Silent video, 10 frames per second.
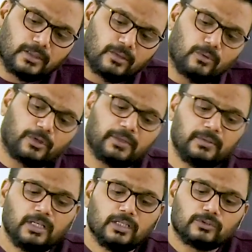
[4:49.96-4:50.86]
Okay,
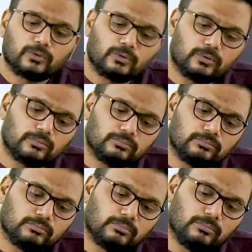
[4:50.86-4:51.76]
so
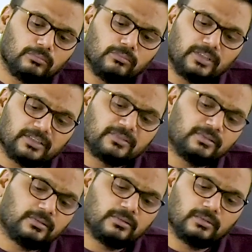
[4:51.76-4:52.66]

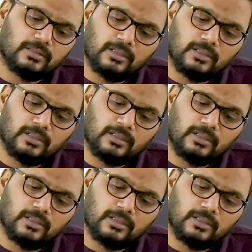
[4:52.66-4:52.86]
this